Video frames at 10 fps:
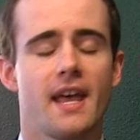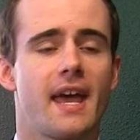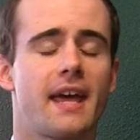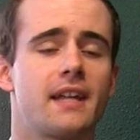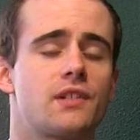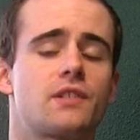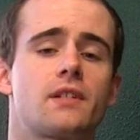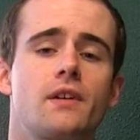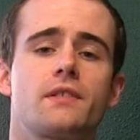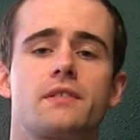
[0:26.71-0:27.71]
and it
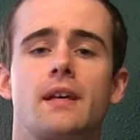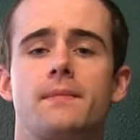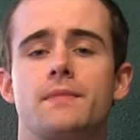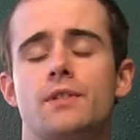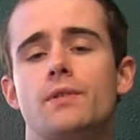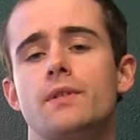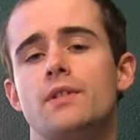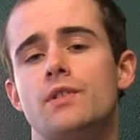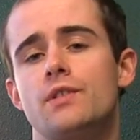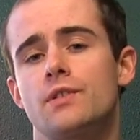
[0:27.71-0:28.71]
shares them to
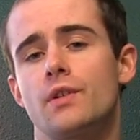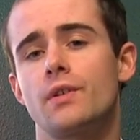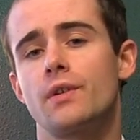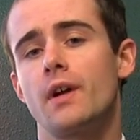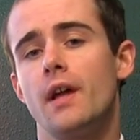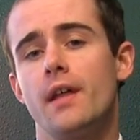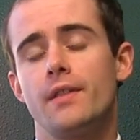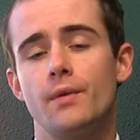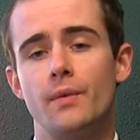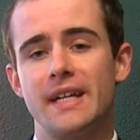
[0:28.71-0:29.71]
ensure
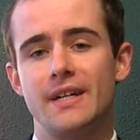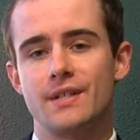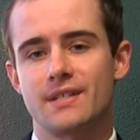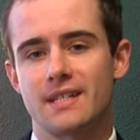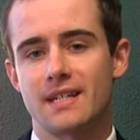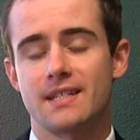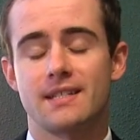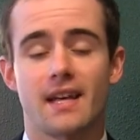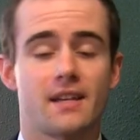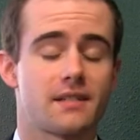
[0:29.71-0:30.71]
the reader's
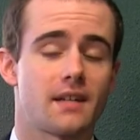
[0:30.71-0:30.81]
success.